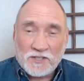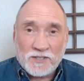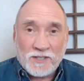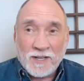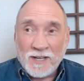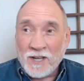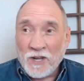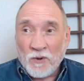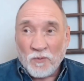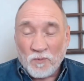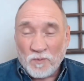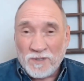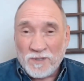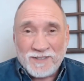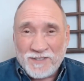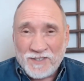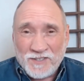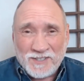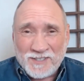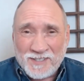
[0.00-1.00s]
just
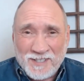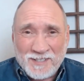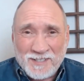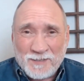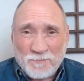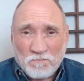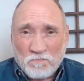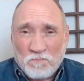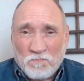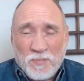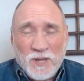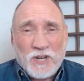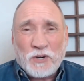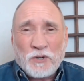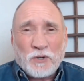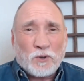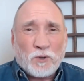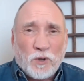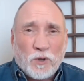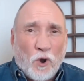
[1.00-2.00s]
just this
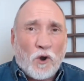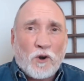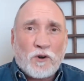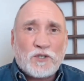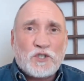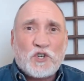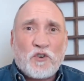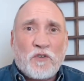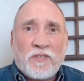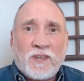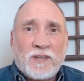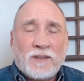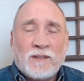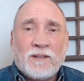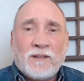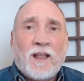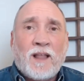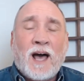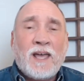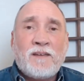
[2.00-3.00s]
bigger larger
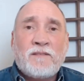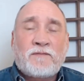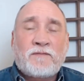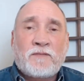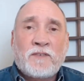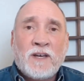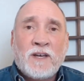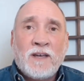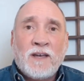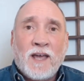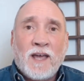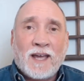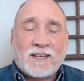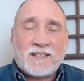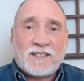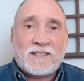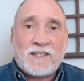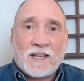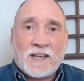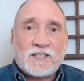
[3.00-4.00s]
than life
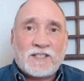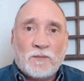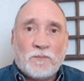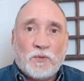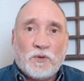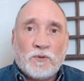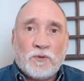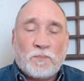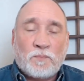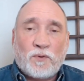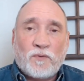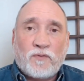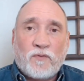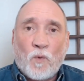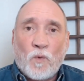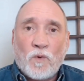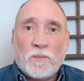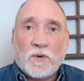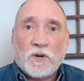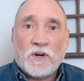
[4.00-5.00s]
accessible
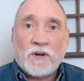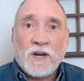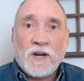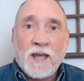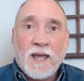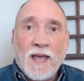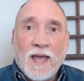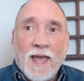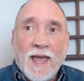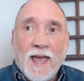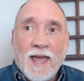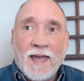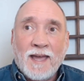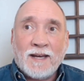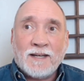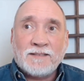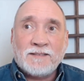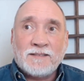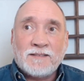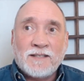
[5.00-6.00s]
performer.
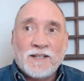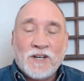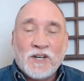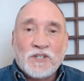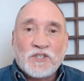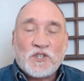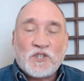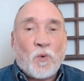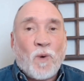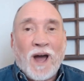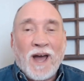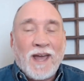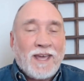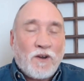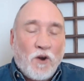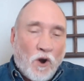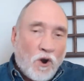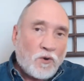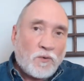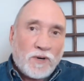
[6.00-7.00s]
Mm-hmm. And
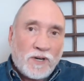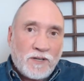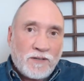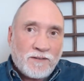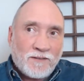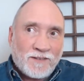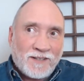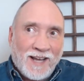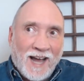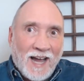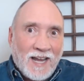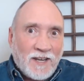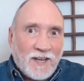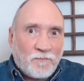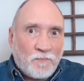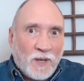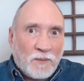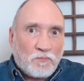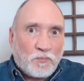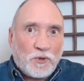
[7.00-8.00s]
so I had already
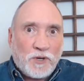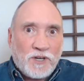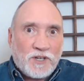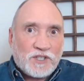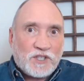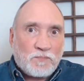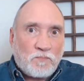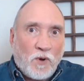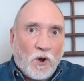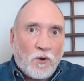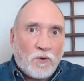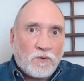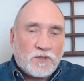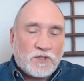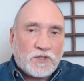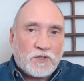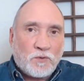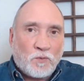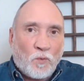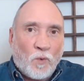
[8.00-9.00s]
kind of been
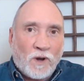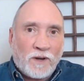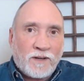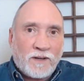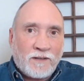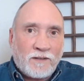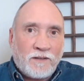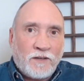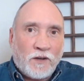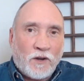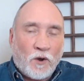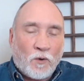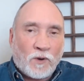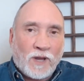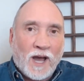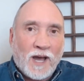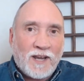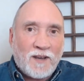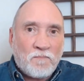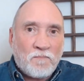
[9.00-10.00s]
predisposed to what,
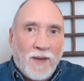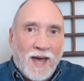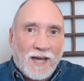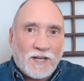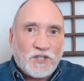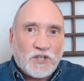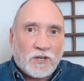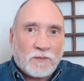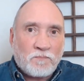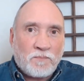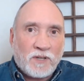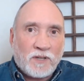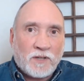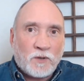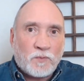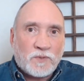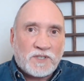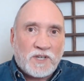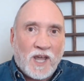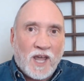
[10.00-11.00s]
you know, kind of magic
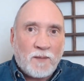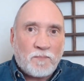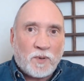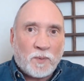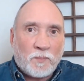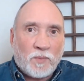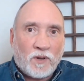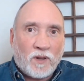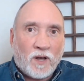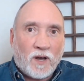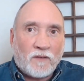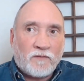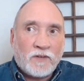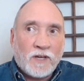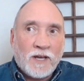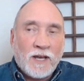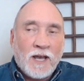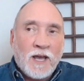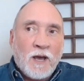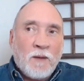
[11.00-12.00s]
Billy was capable
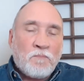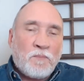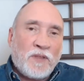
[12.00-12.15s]
of.